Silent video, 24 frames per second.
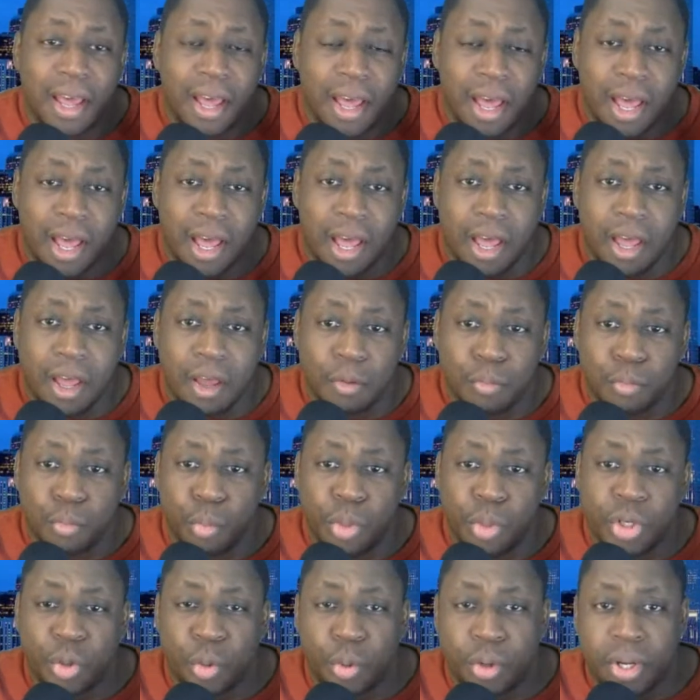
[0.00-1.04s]
uh we're
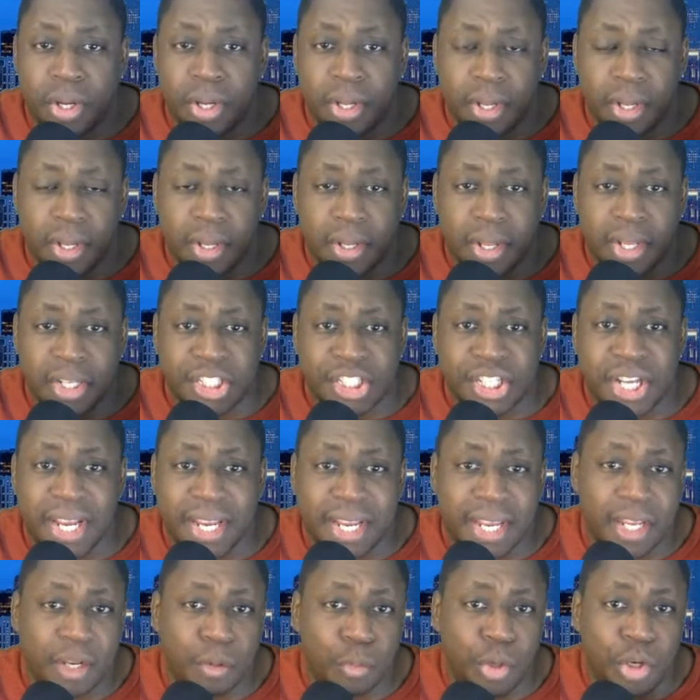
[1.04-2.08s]
doing a, a
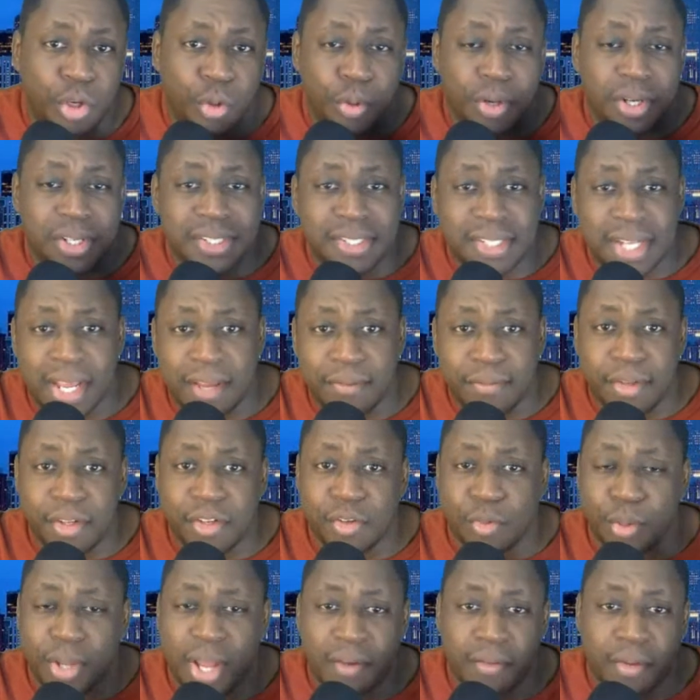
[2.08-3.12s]
checking we're doing a savings
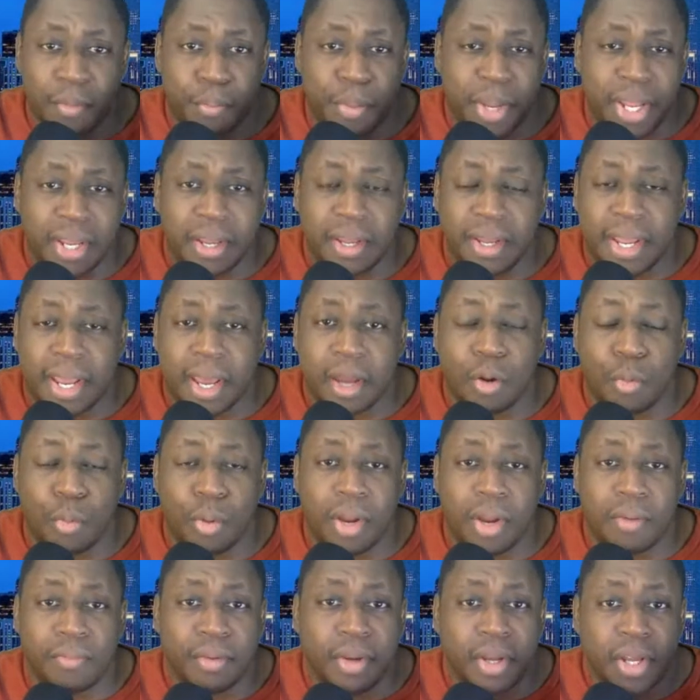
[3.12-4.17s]
we have a bank account or
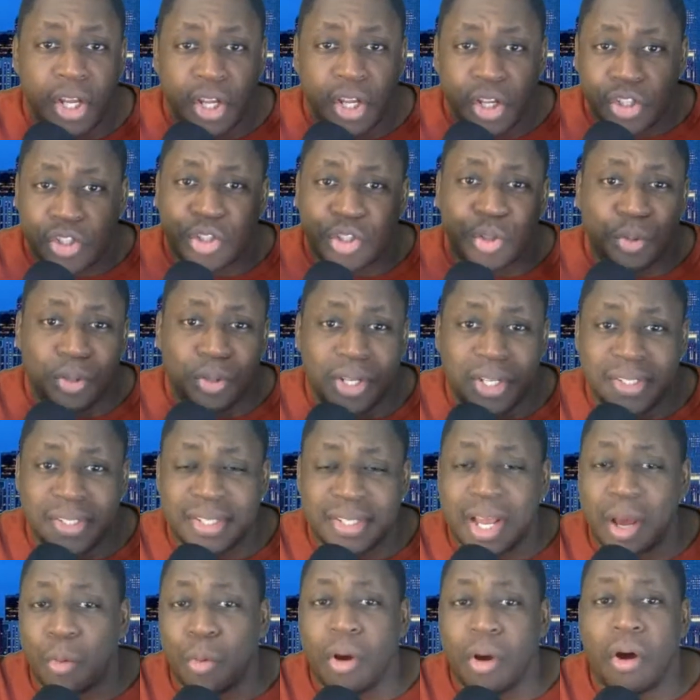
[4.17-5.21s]
whatever so you list
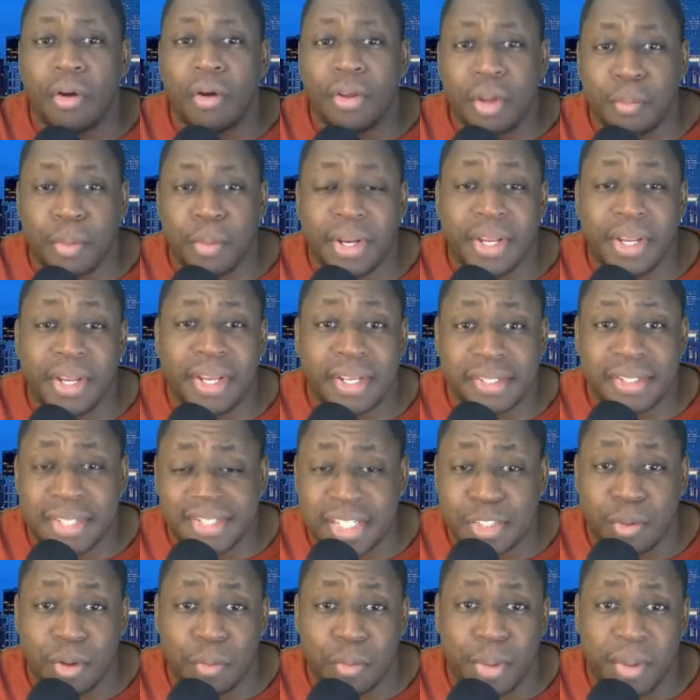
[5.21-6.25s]
out where all your money is
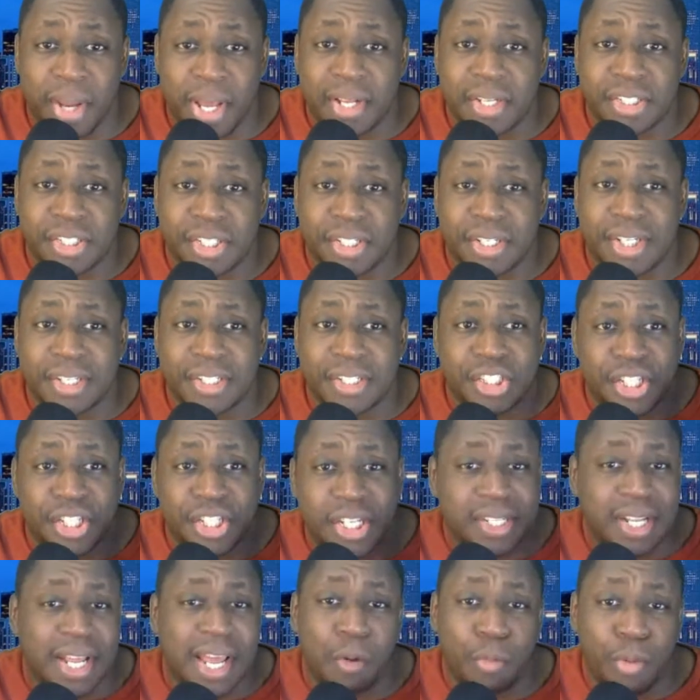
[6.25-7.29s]
that's what a balance sheet is
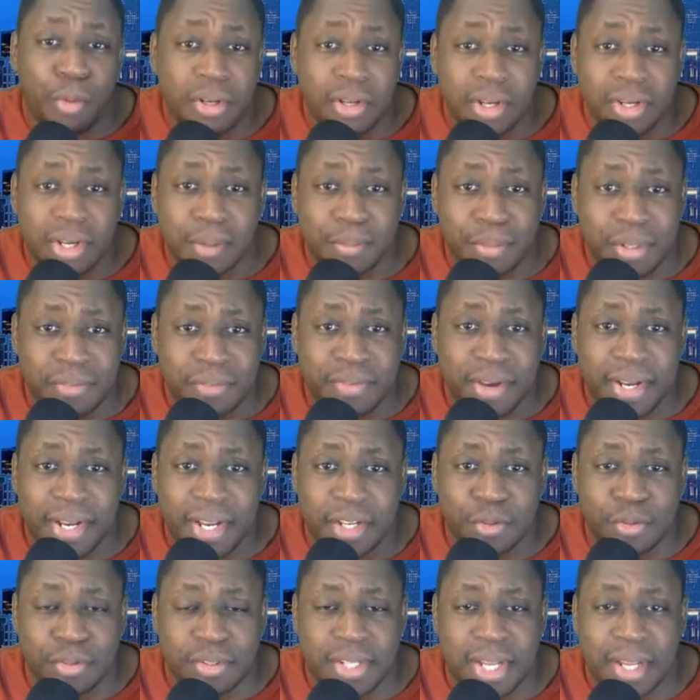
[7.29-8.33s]
just how we look up these
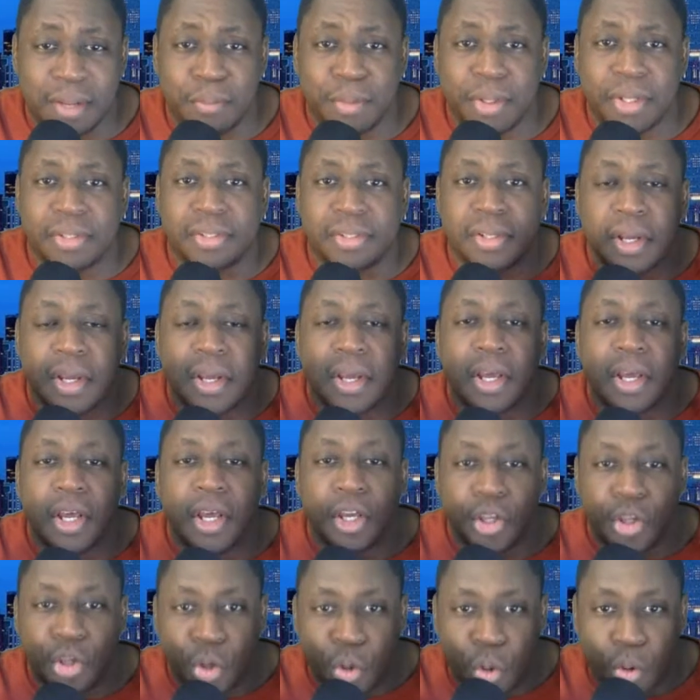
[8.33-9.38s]
financial statements
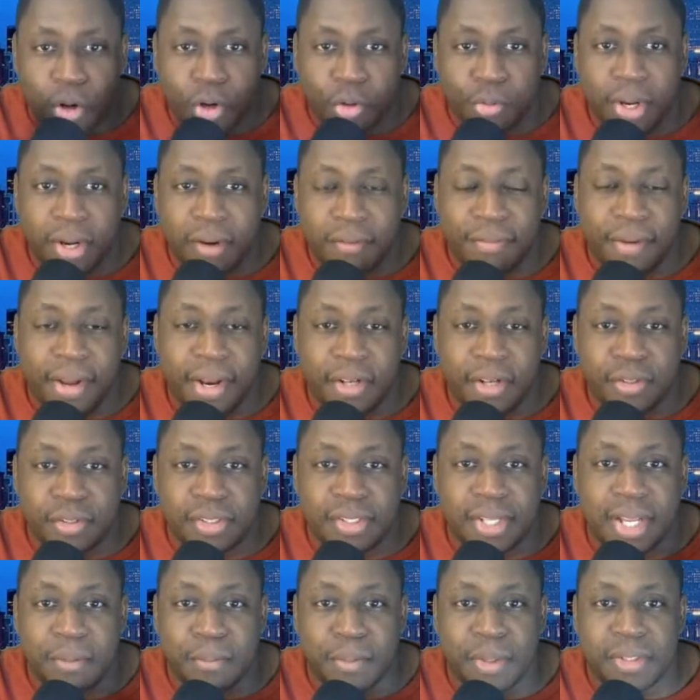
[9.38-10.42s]
you're going to create a financial
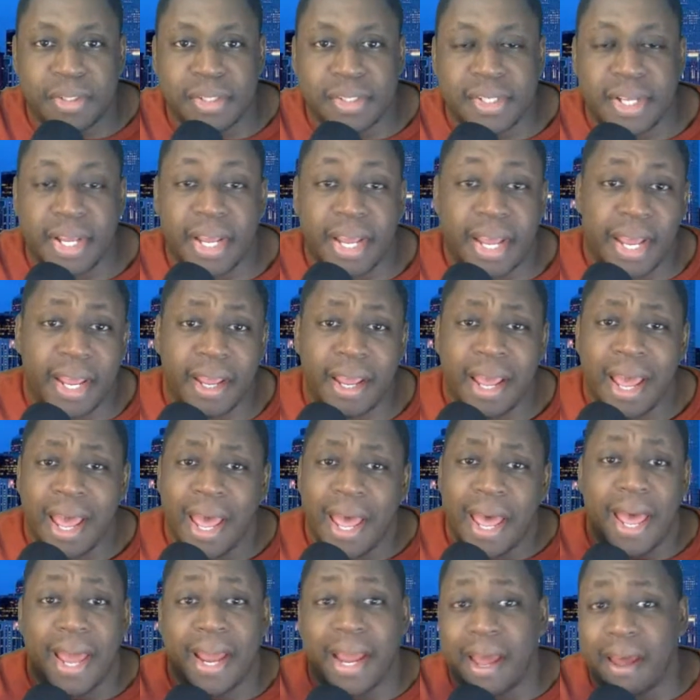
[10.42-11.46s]
statement to say hey
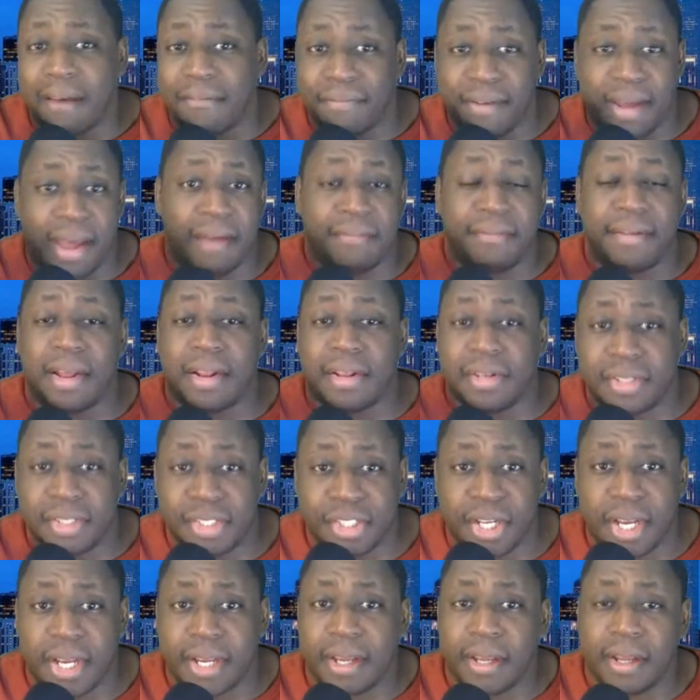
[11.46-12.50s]
i got five dollars in
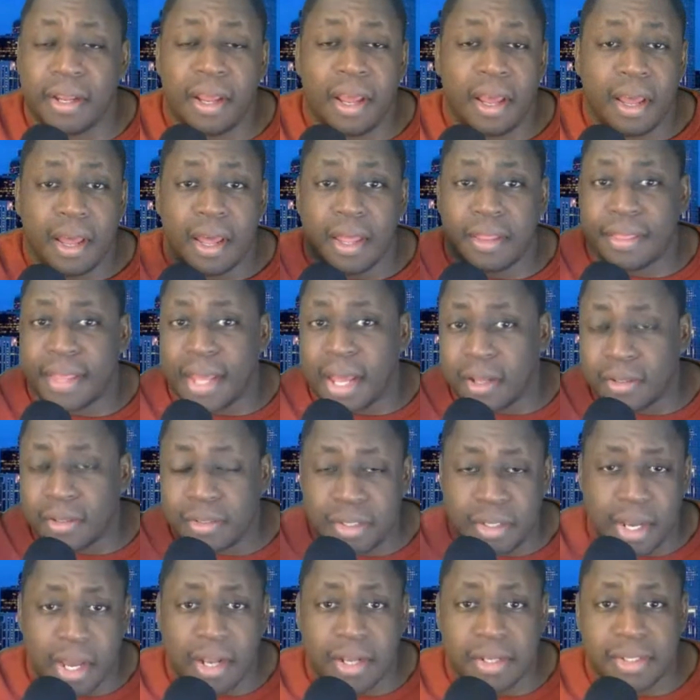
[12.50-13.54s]
checking a thousand
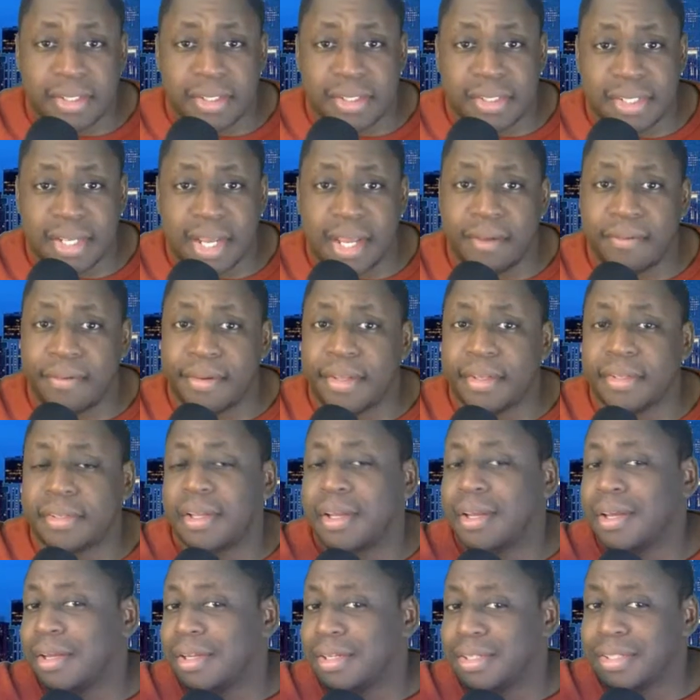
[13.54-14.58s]
dollars in savings
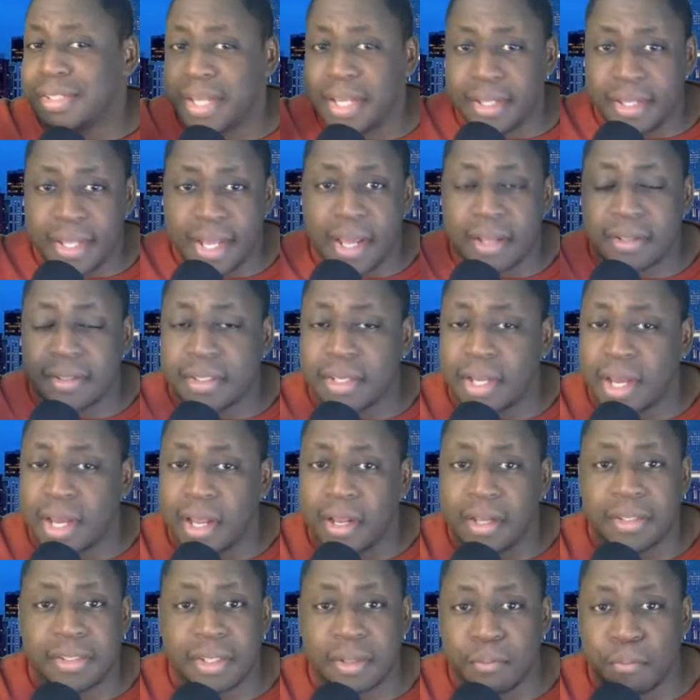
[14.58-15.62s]
ten thousand
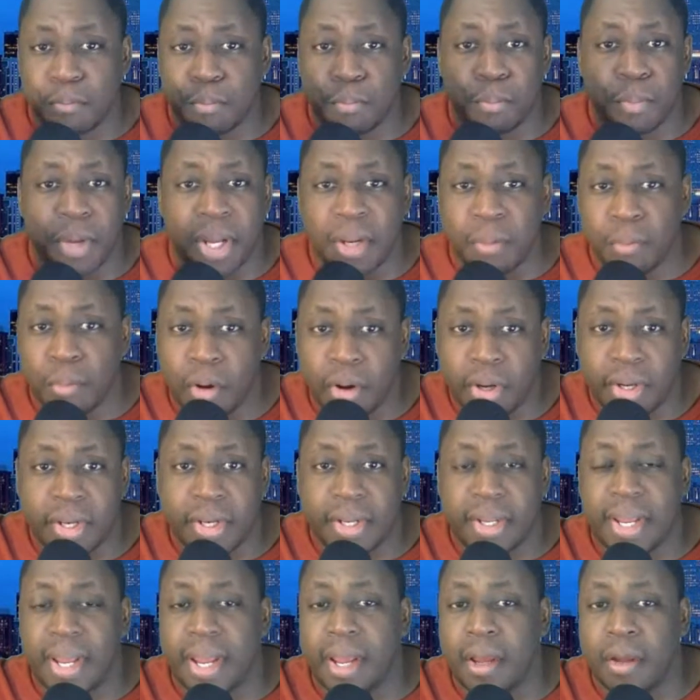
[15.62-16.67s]
dollars in money market
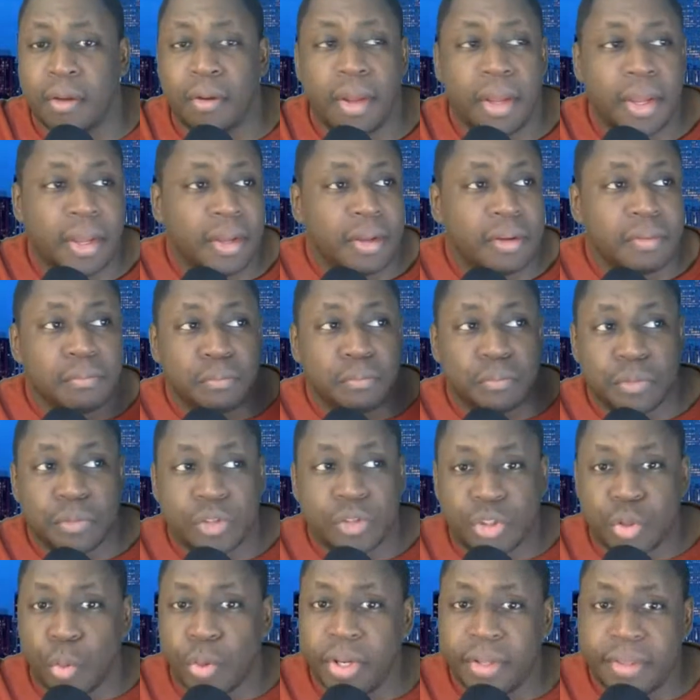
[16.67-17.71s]
account
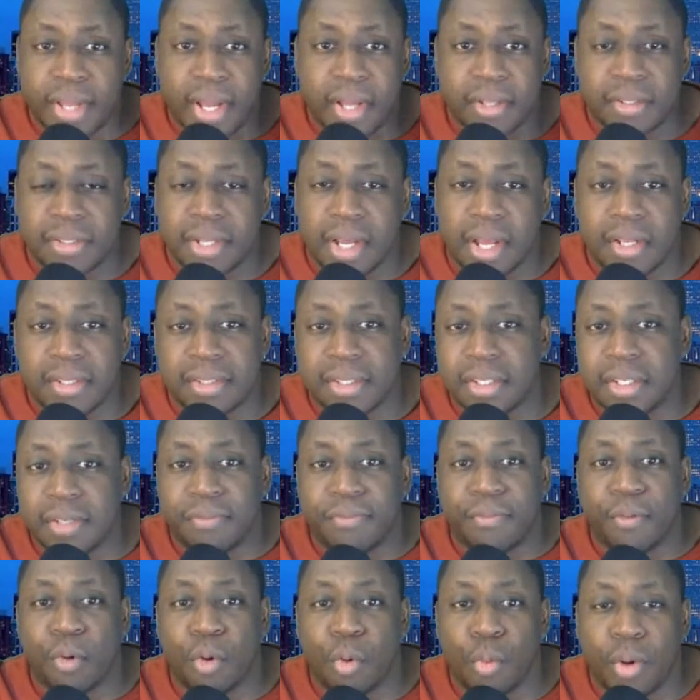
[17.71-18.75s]
twenty thousand dollars in the
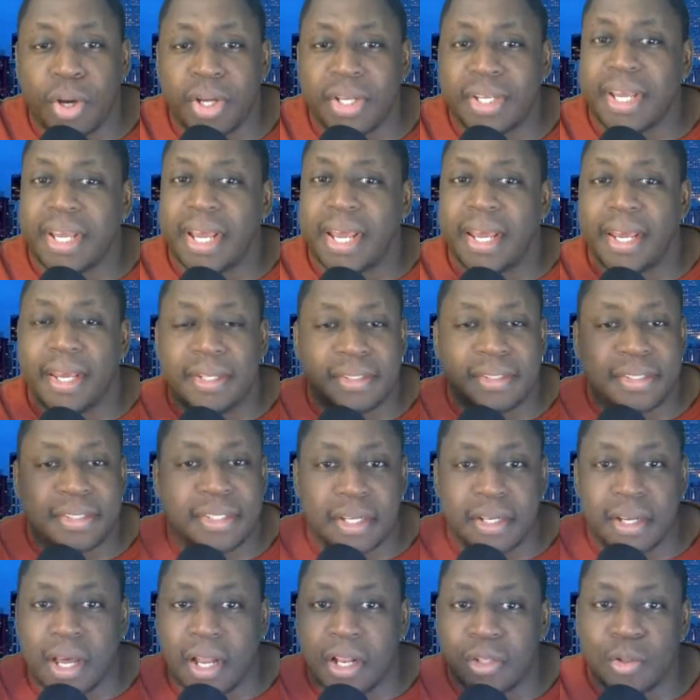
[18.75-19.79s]
401k ten
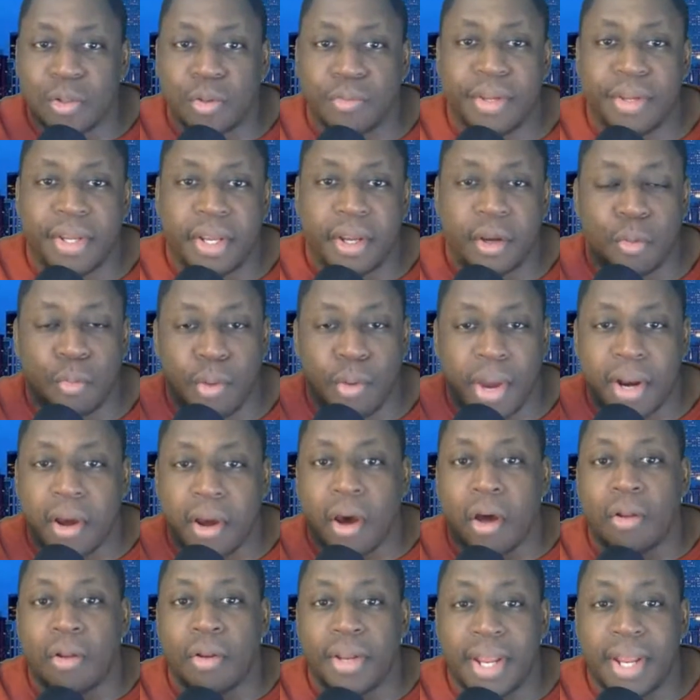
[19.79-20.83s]
dollars over here right
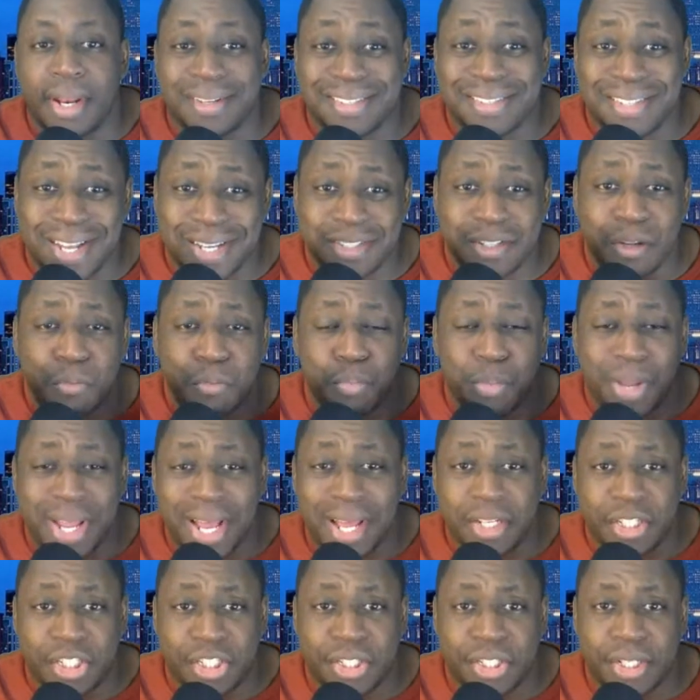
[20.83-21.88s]
all of that that's a
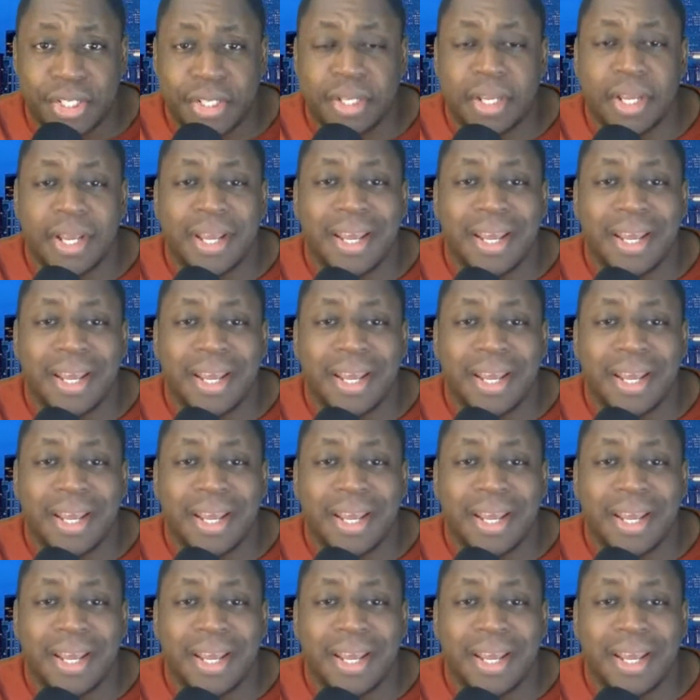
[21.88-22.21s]
balance sheet